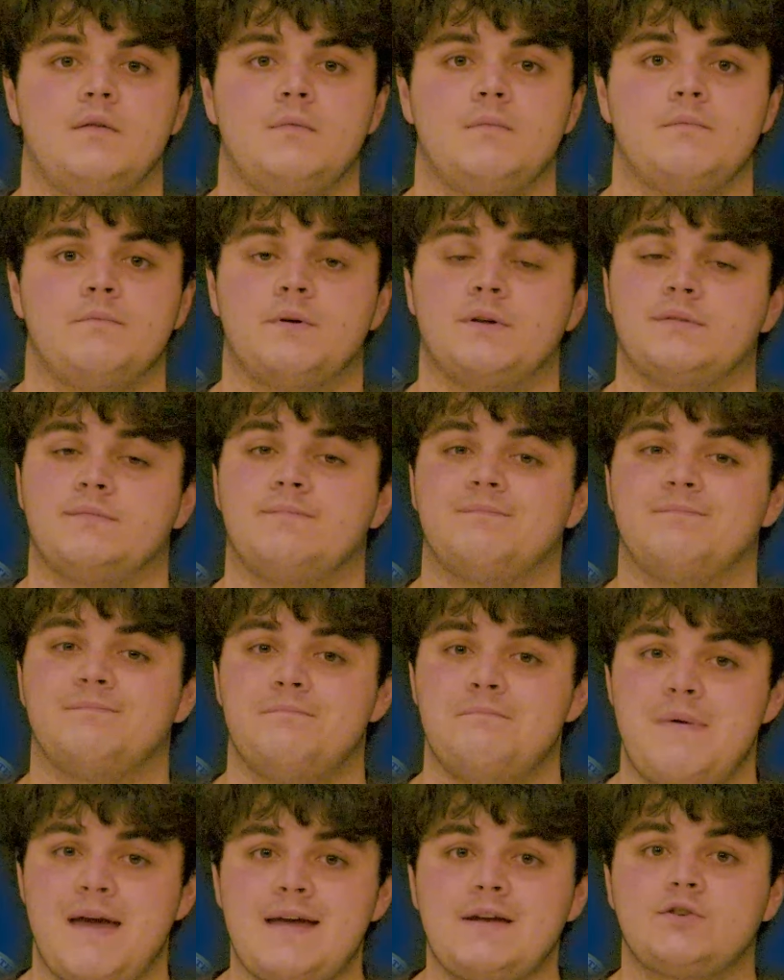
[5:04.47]
But
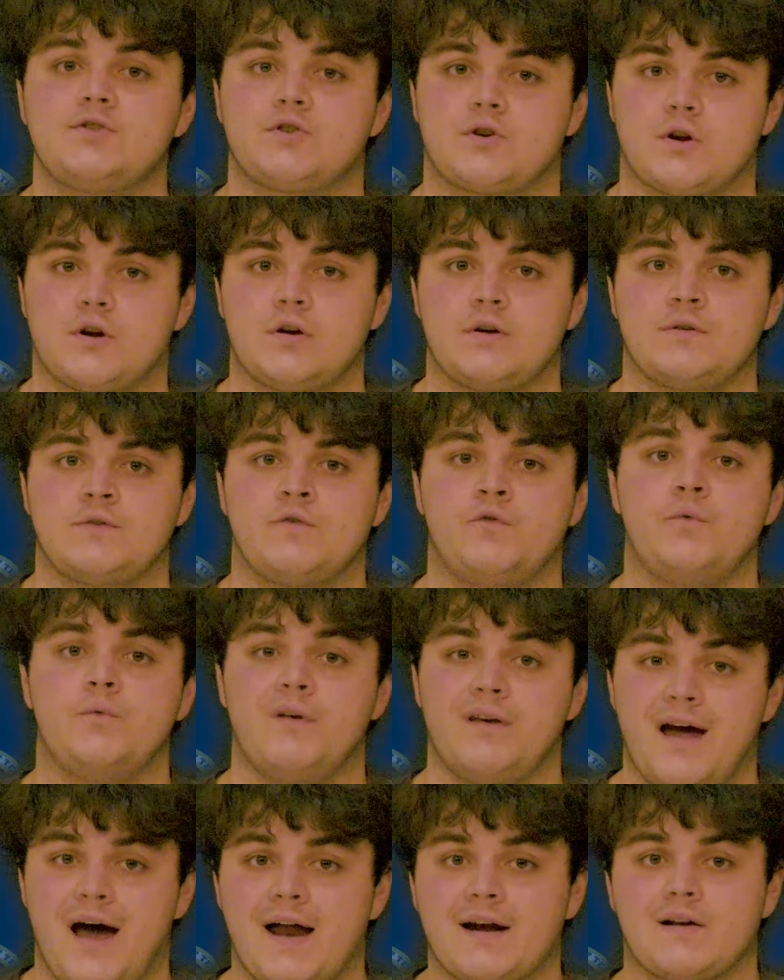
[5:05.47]
make sure to
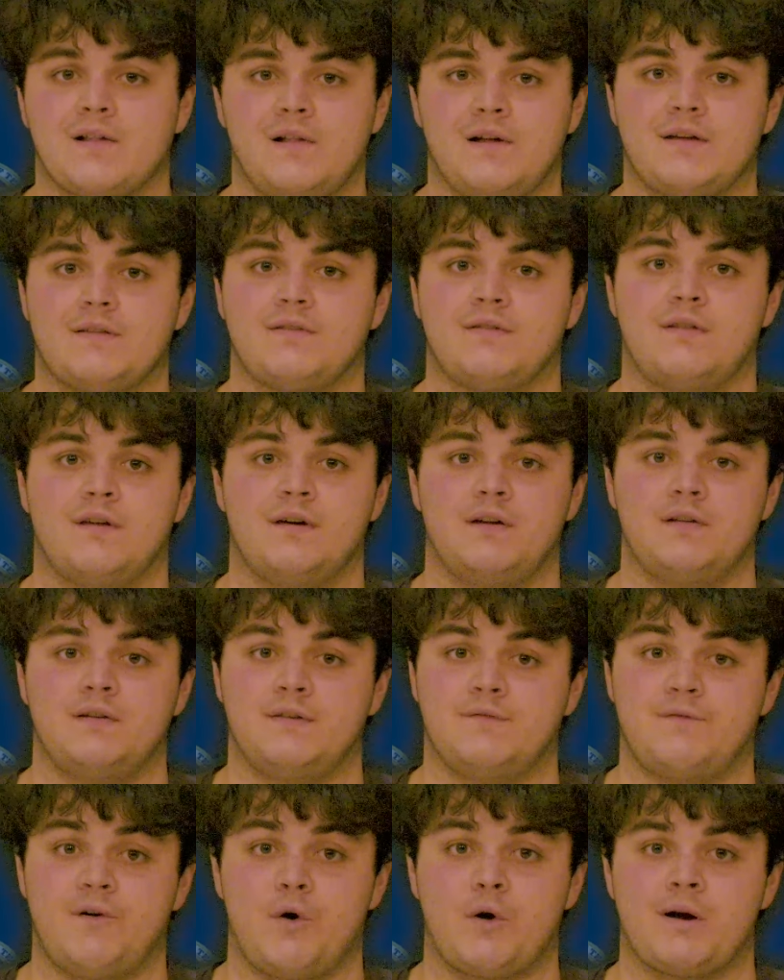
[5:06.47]
not click the
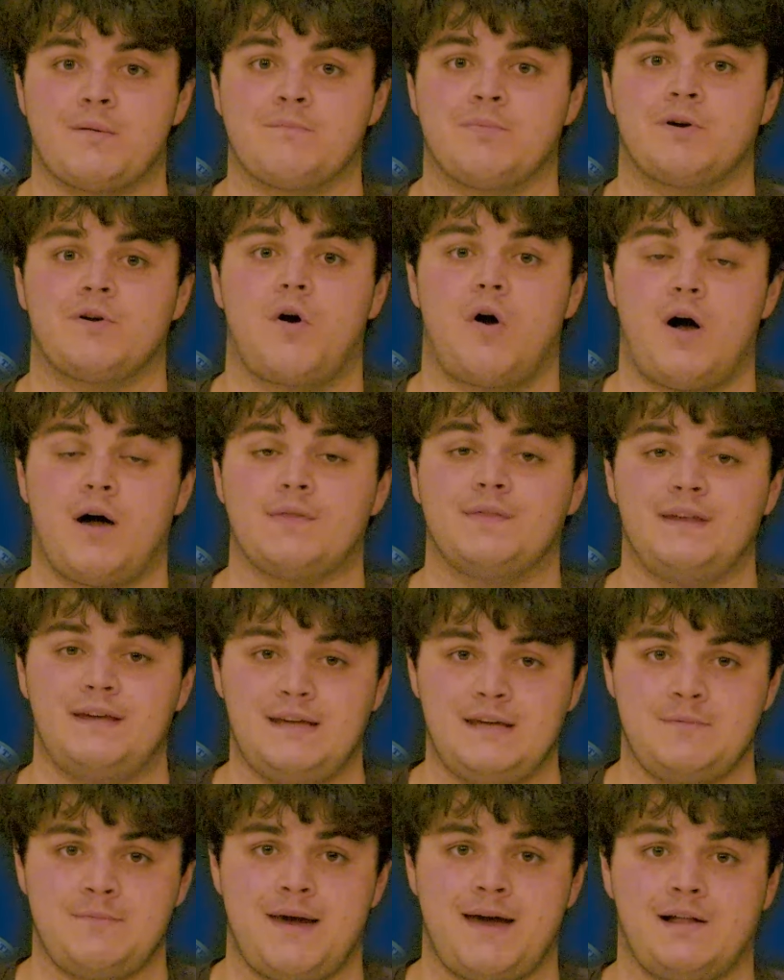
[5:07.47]
phone number on the
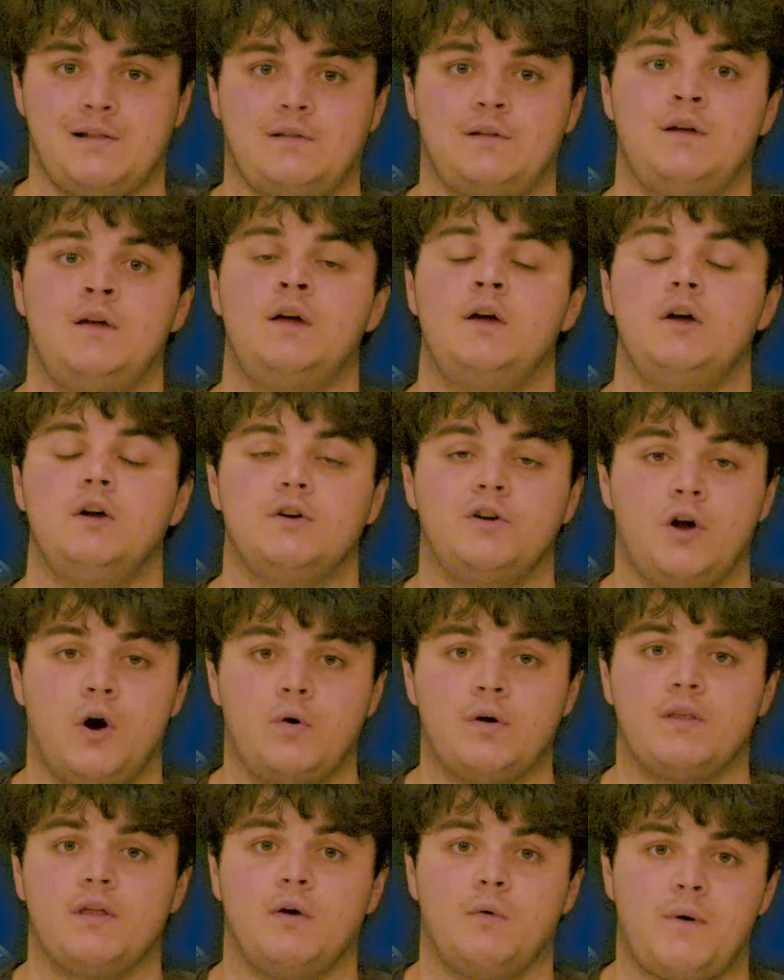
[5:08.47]
email. Go
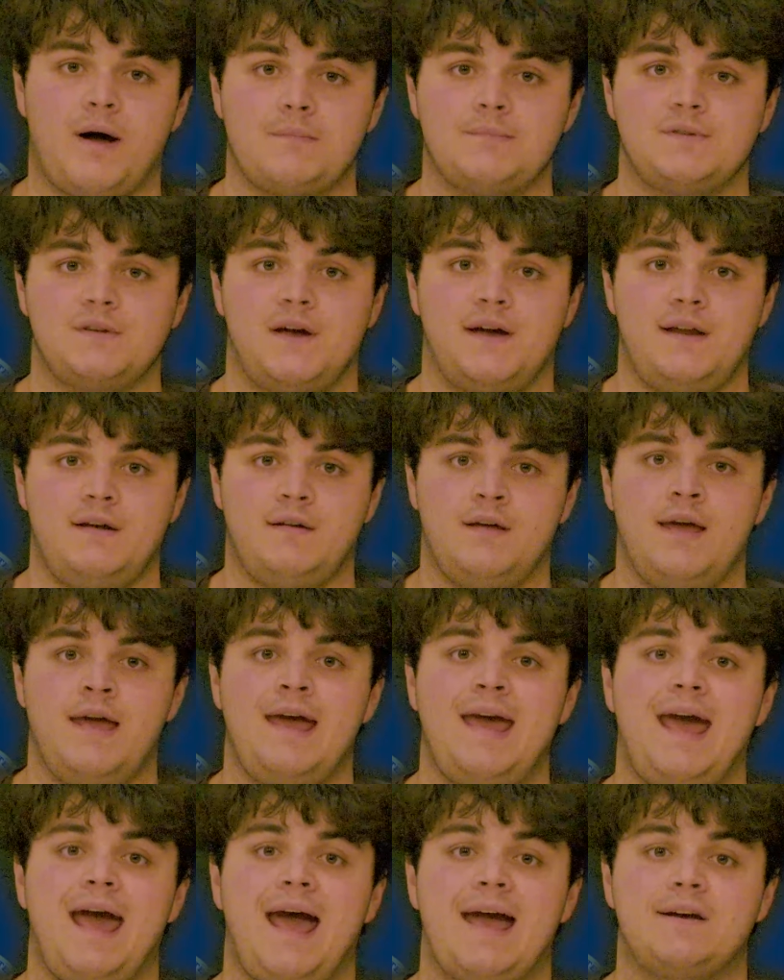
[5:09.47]
to their website
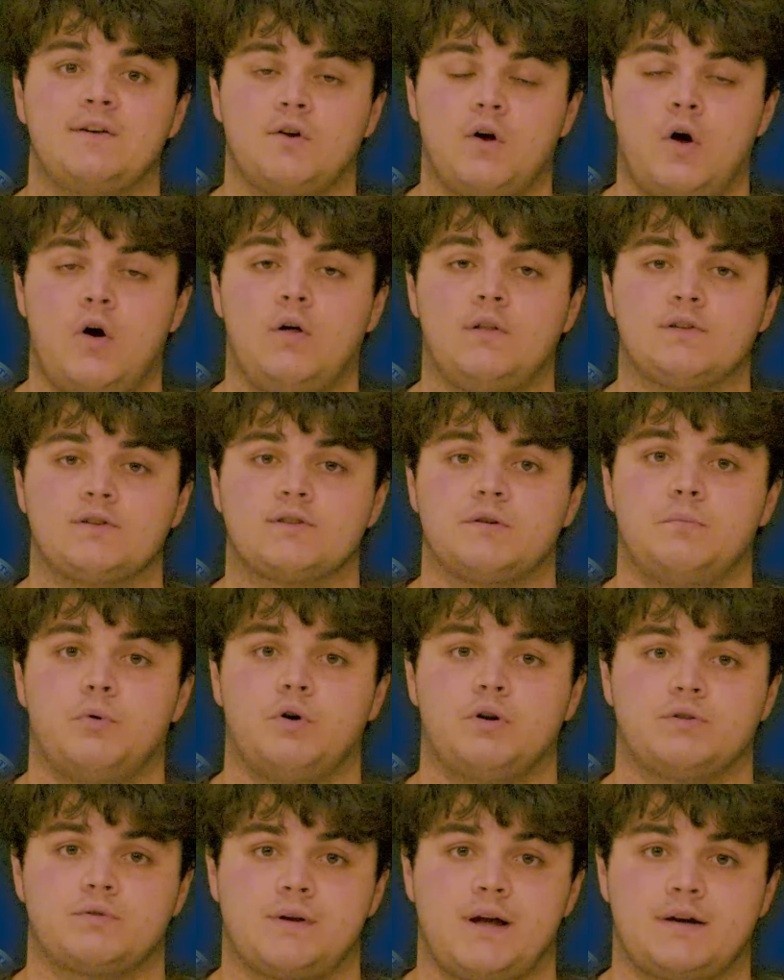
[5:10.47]
and call their
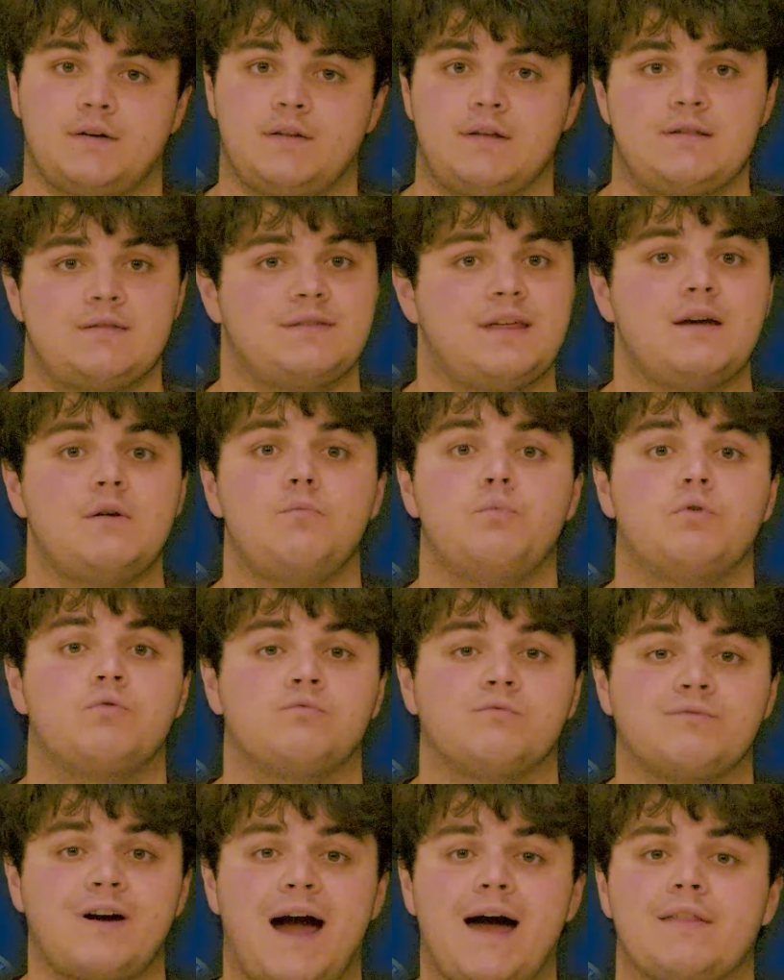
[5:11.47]
support directly. They would
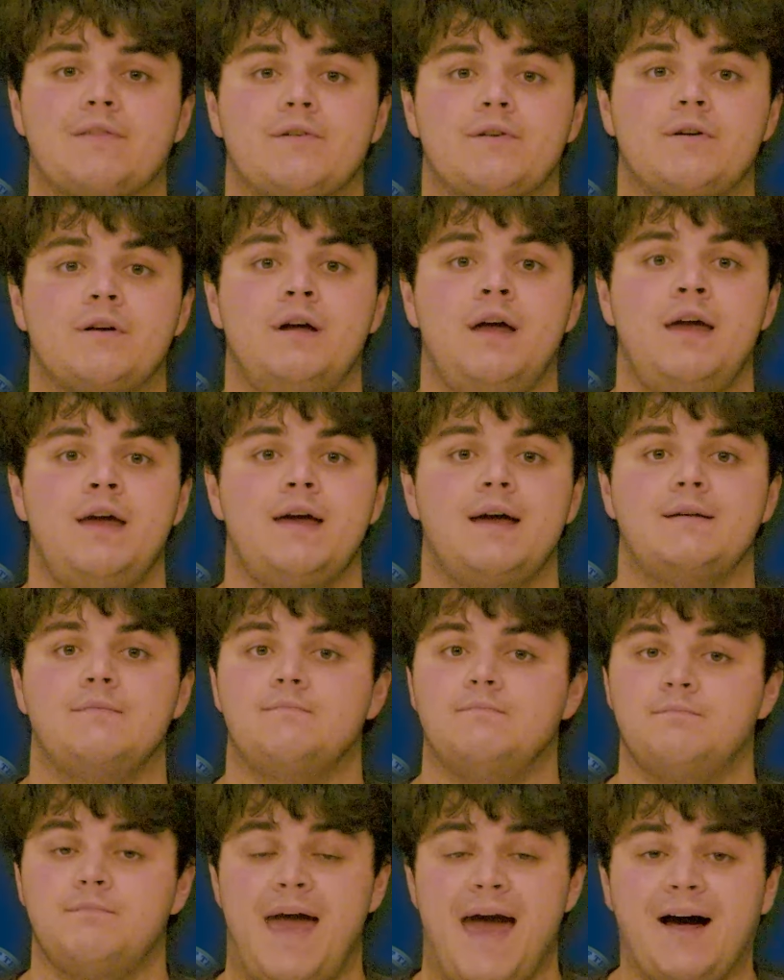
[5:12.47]
rather
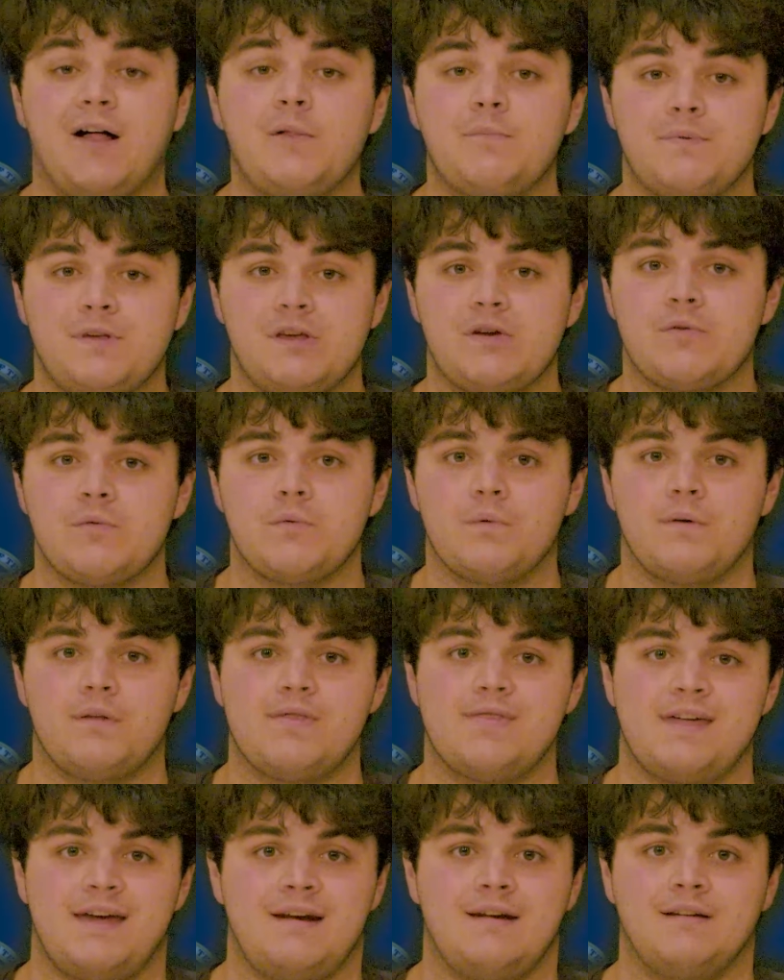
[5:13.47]
help you
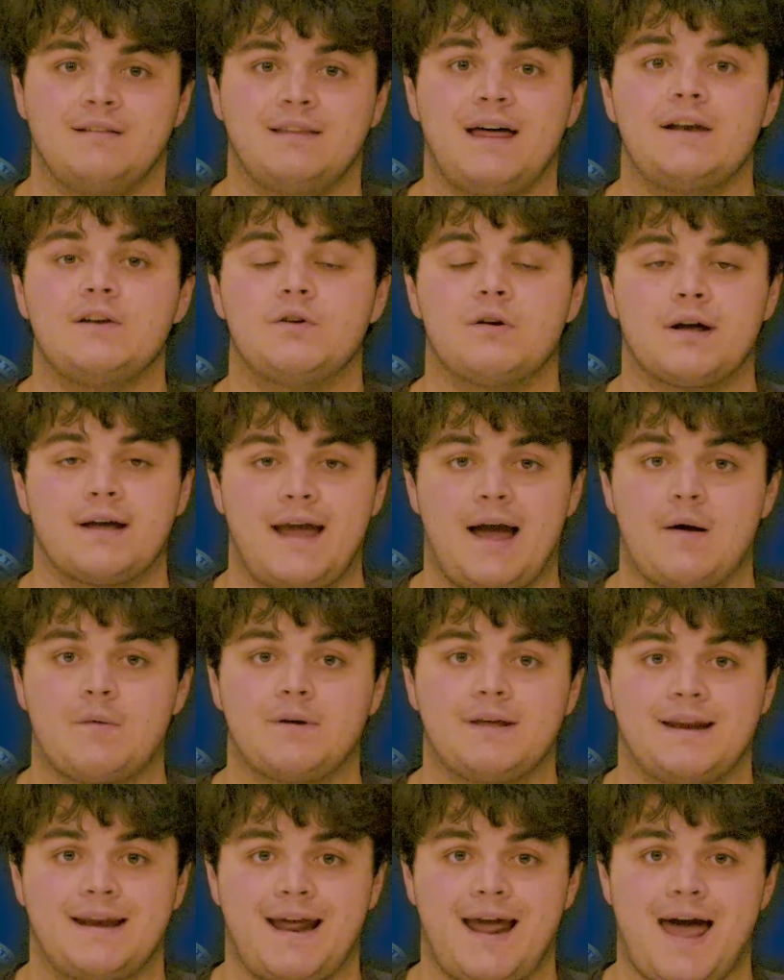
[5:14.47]
than let your account
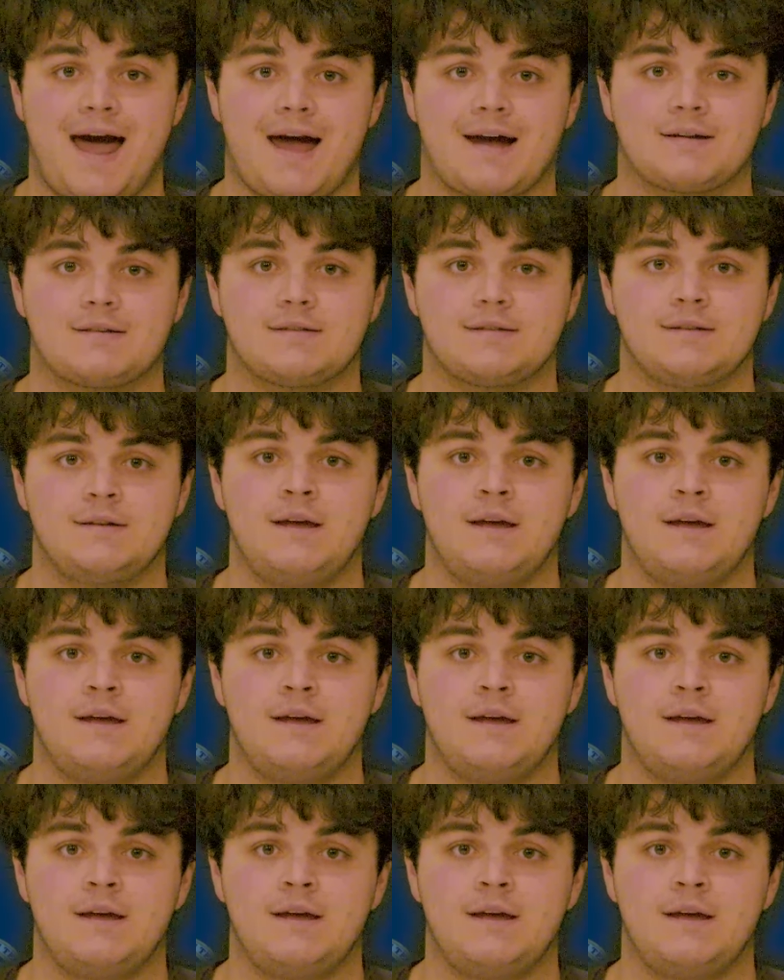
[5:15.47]
get hacked.